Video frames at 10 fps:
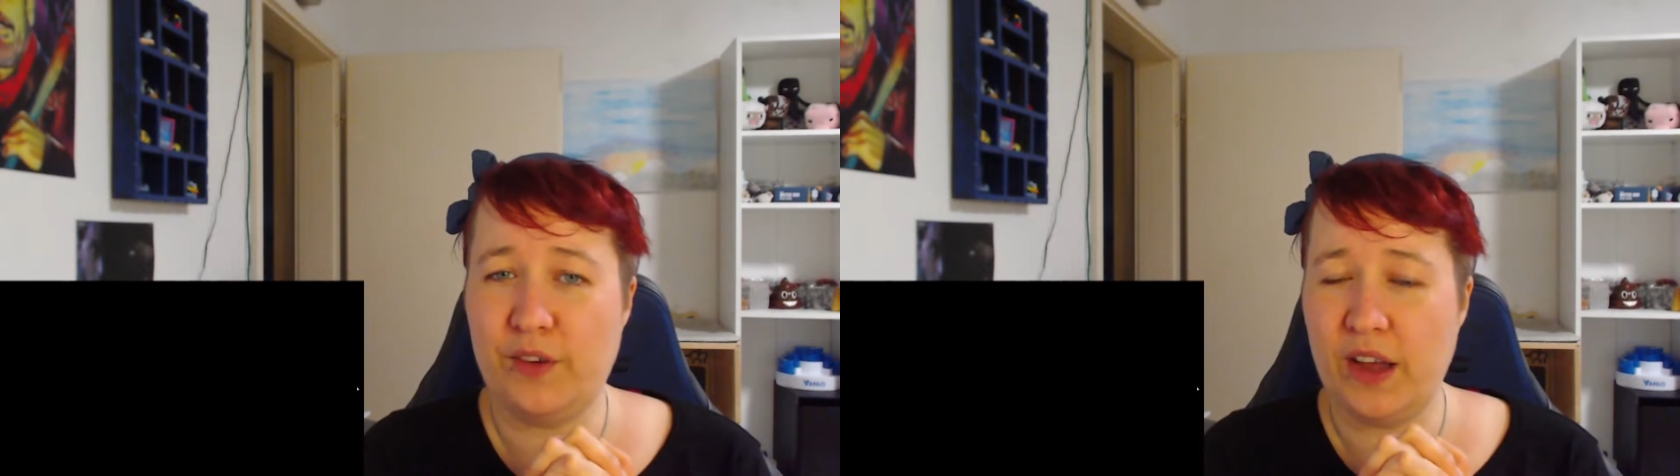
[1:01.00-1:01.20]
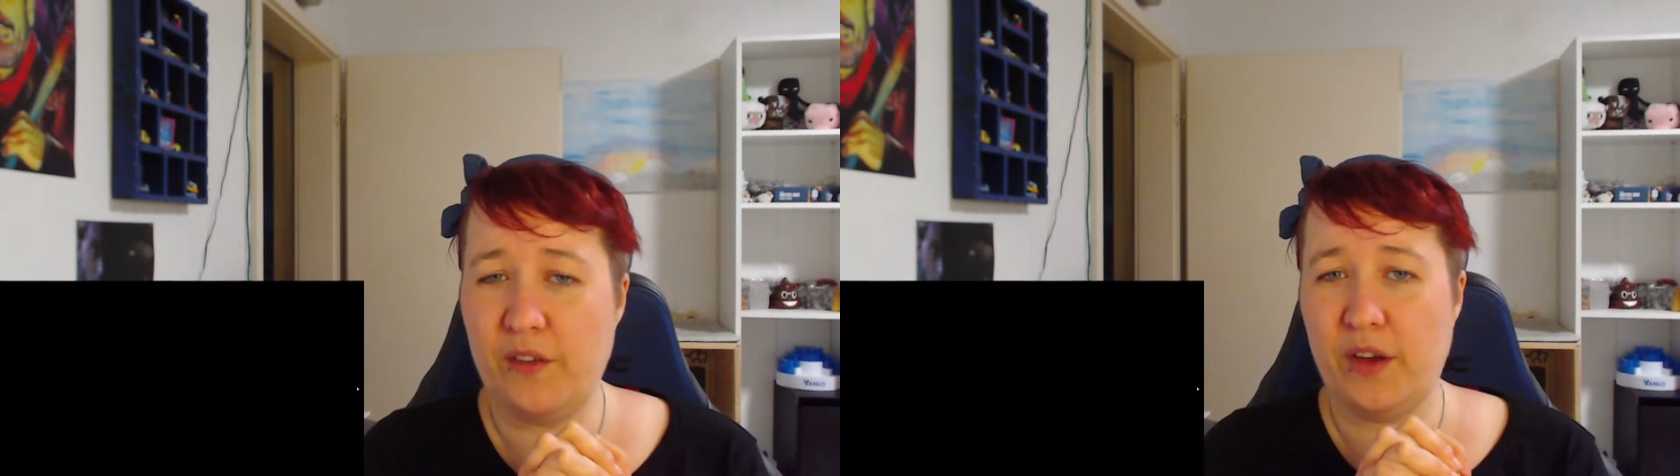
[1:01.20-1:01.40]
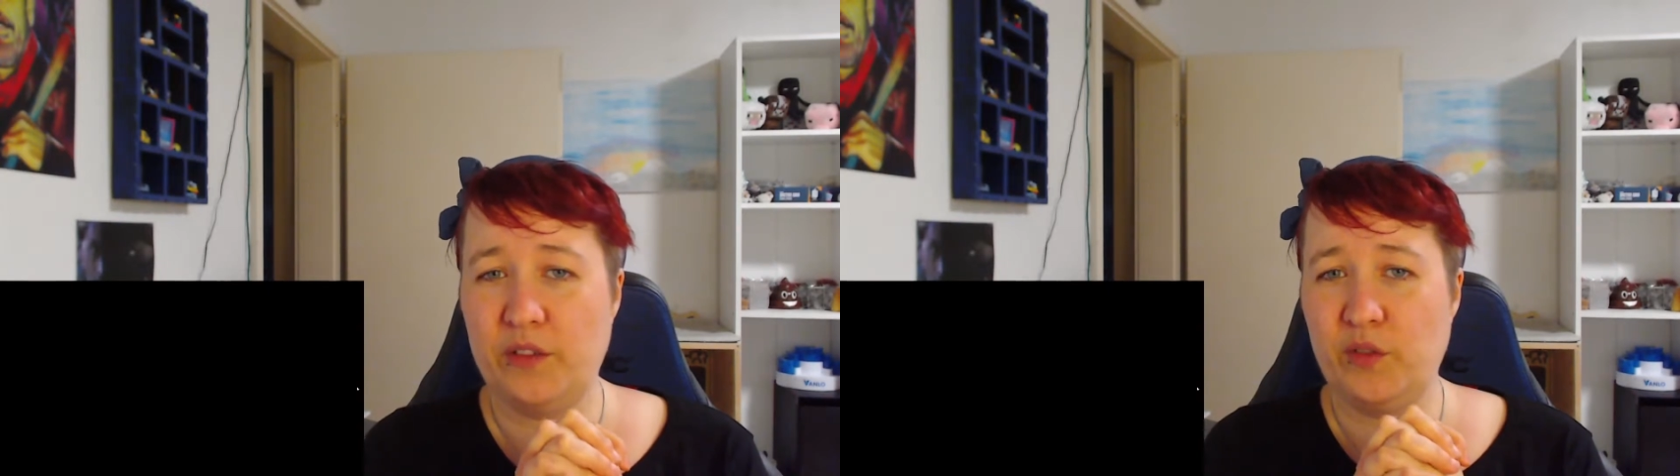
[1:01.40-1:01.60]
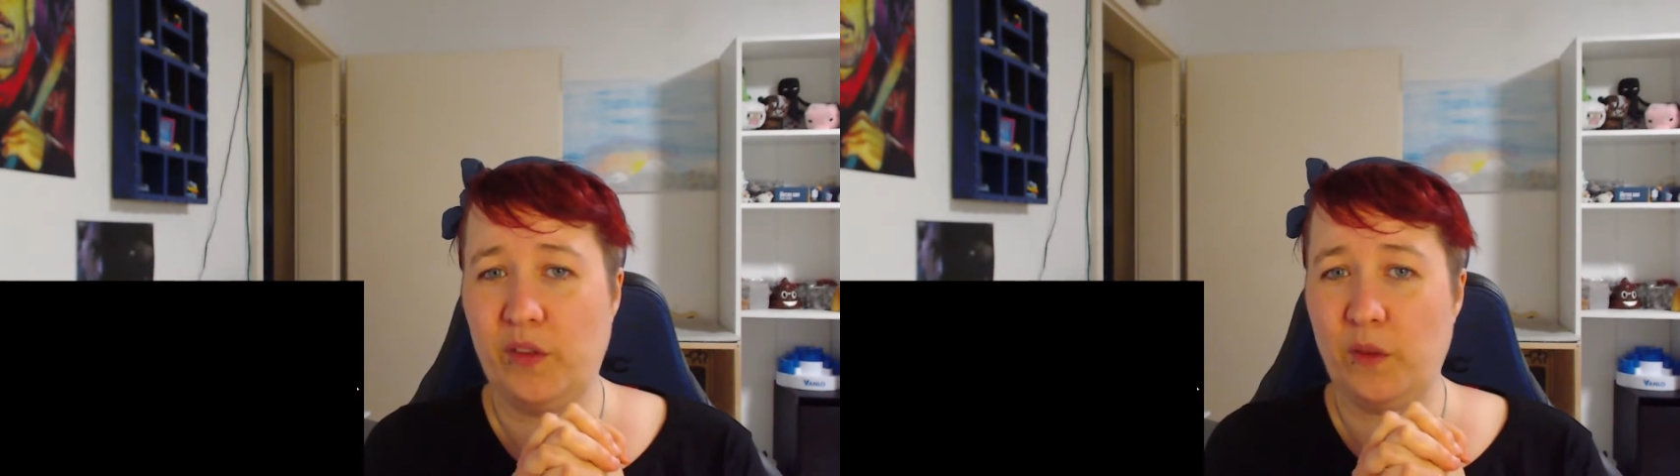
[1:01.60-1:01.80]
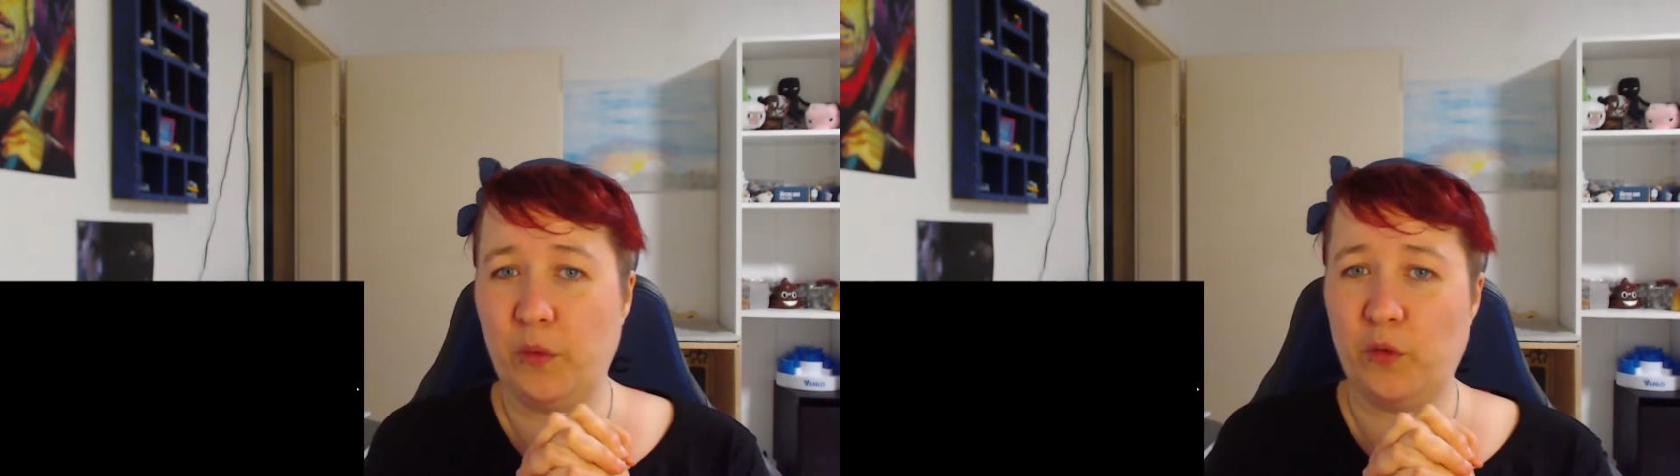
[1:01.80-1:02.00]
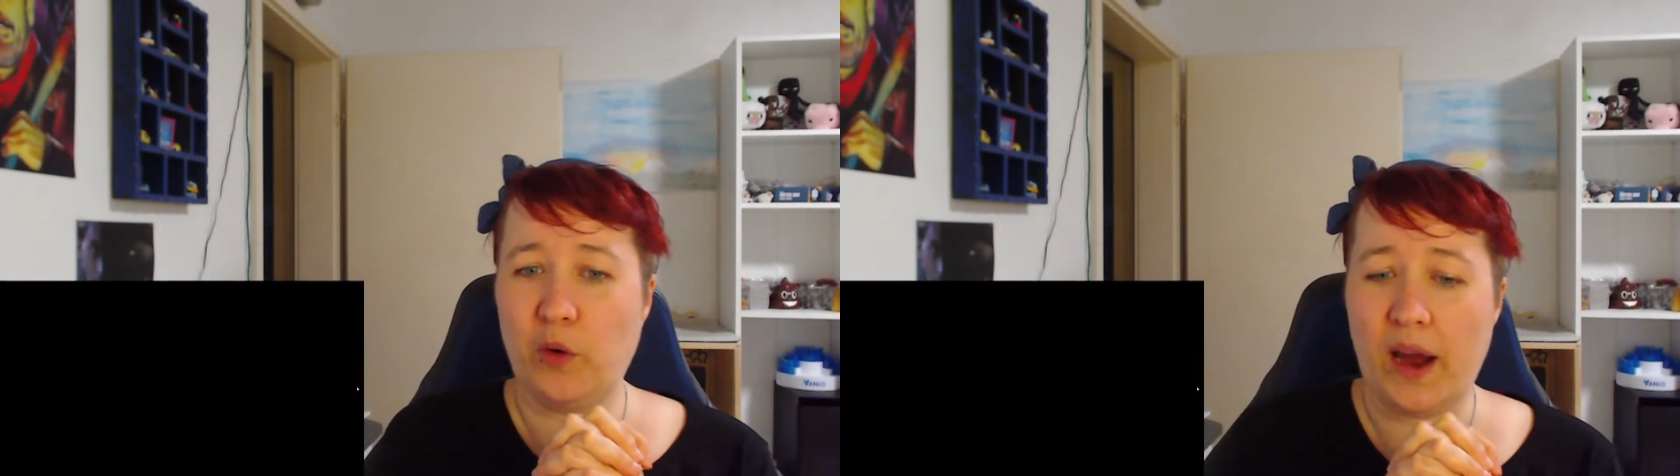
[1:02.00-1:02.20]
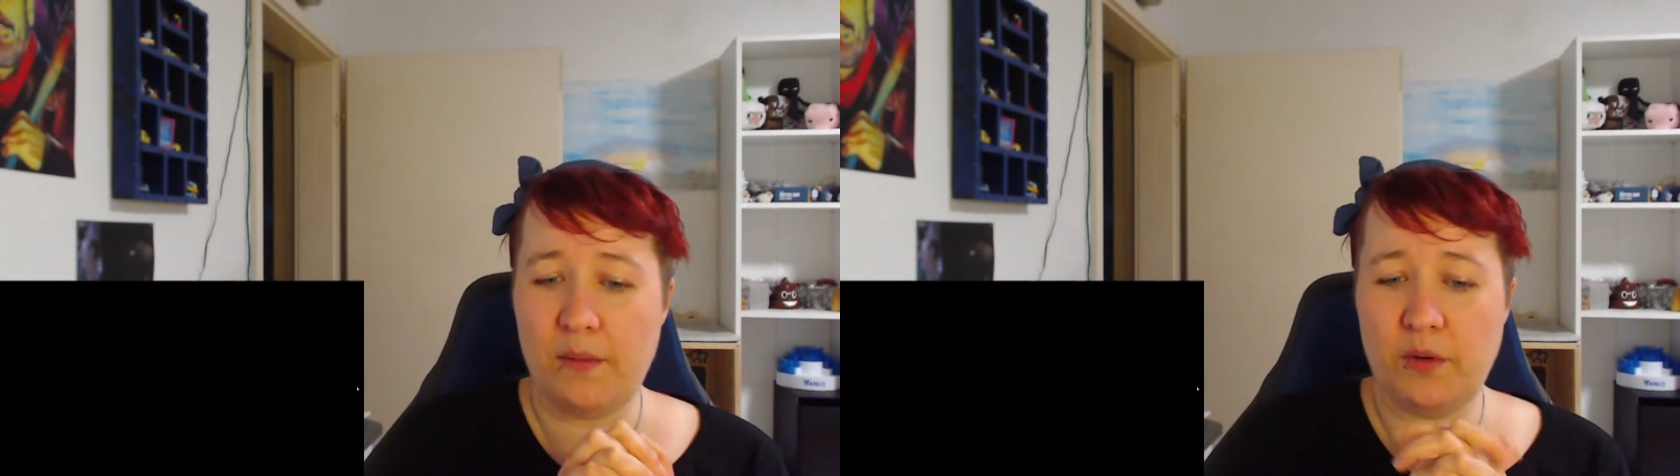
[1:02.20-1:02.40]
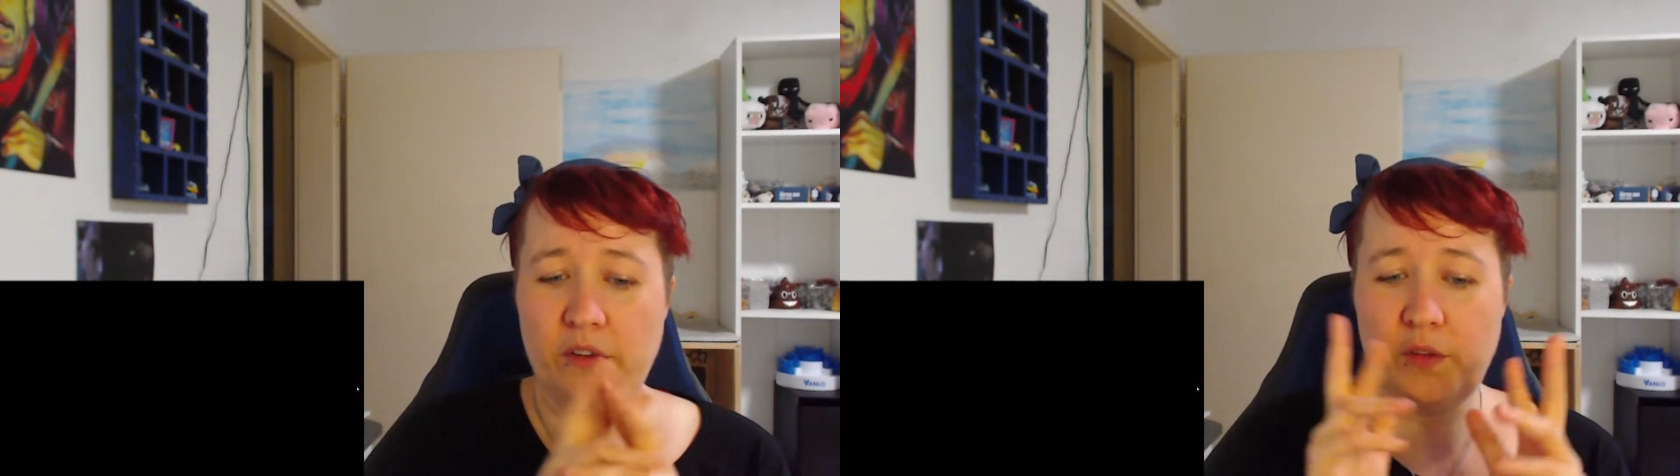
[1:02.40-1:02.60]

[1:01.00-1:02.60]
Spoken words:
500 subscribers,